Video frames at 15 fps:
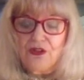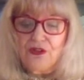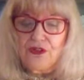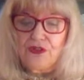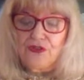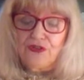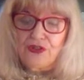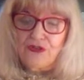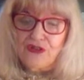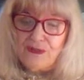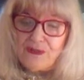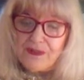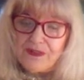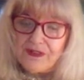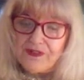Through the
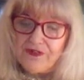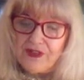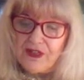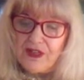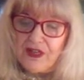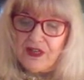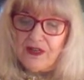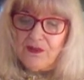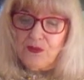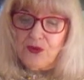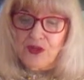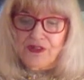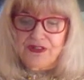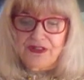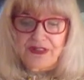ripples of the calm
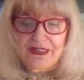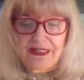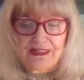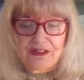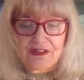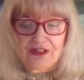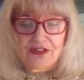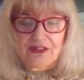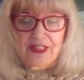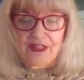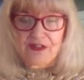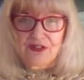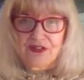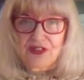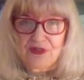water's edge, they
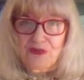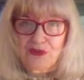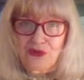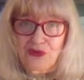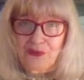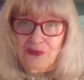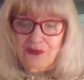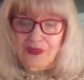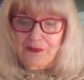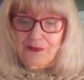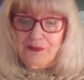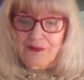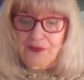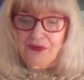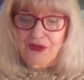could see more
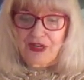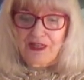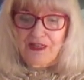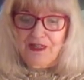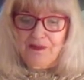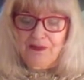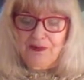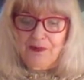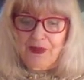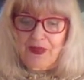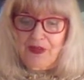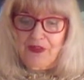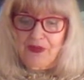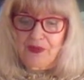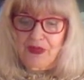people parading up the
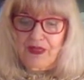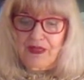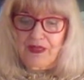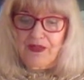pathway,